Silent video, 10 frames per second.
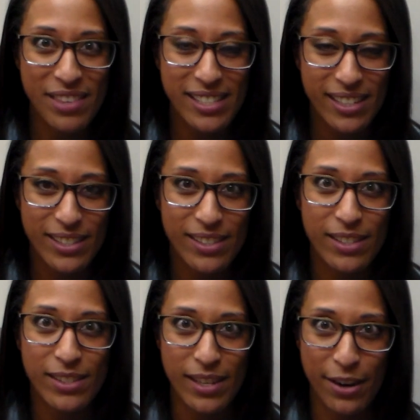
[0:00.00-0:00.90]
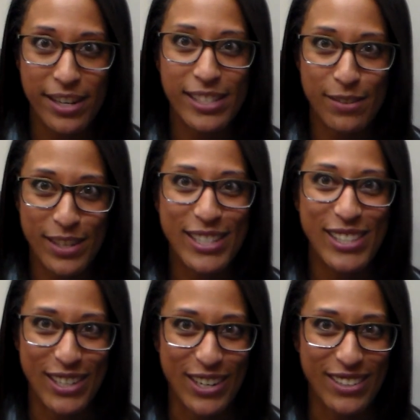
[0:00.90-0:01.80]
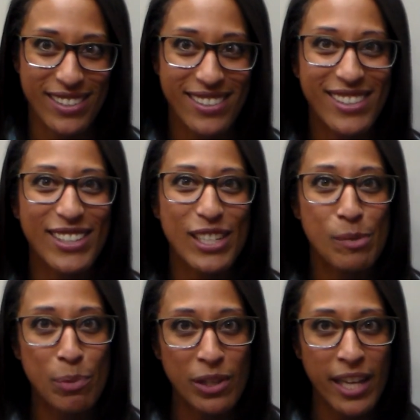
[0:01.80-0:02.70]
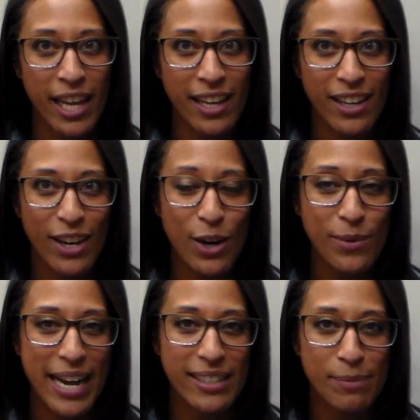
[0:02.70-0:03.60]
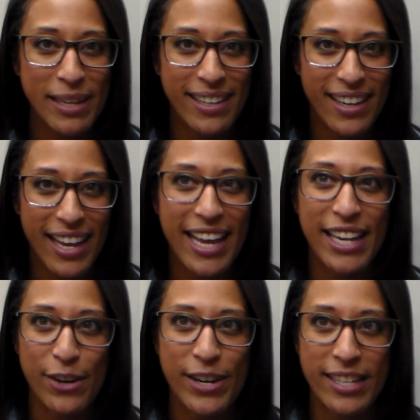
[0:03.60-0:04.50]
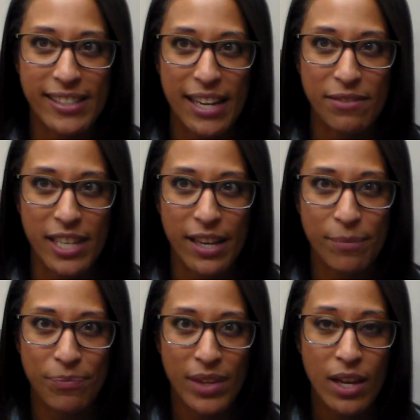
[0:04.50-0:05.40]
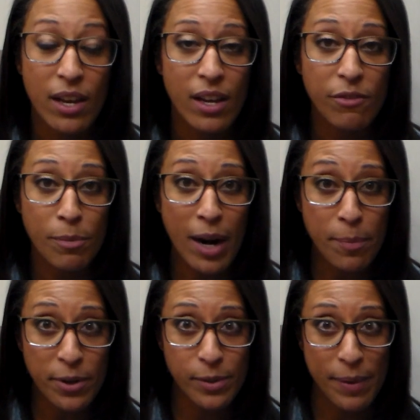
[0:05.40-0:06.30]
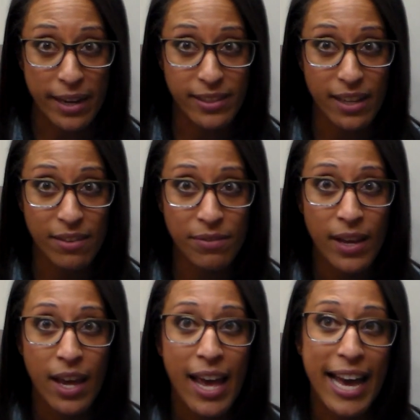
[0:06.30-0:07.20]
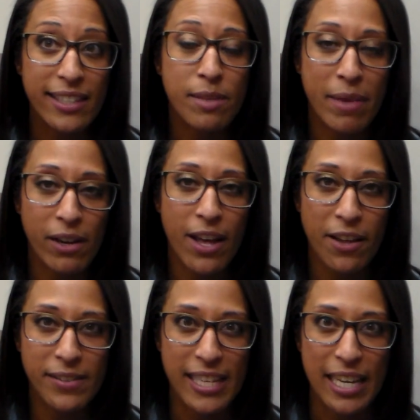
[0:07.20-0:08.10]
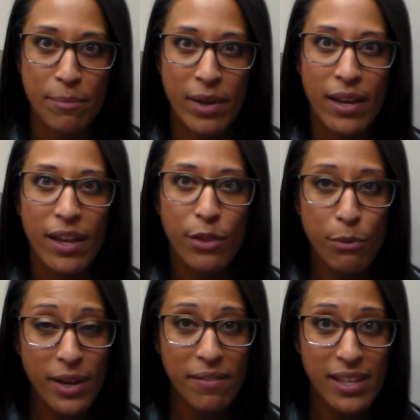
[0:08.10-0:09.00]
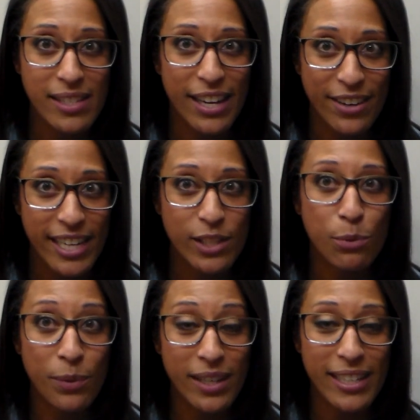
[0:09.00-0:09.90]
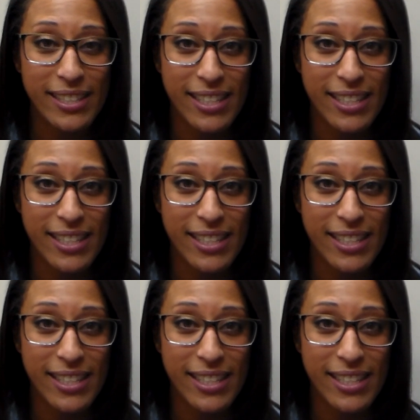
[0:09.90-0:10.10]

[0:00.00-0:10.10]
of these areas of concern, such as bullying, harassment, and internet safety. From our perspective, as the mental health team, 3 of these areas really